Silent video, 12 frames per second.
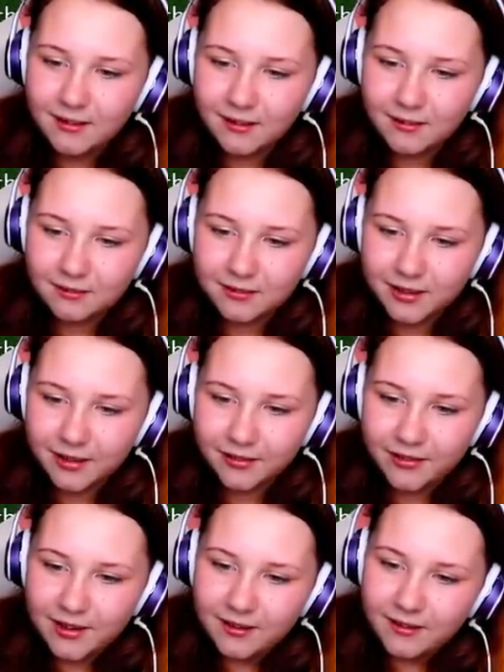Oh
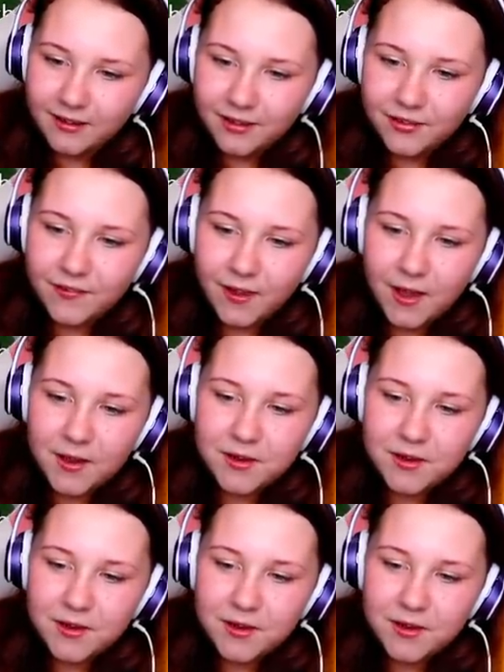goodness. So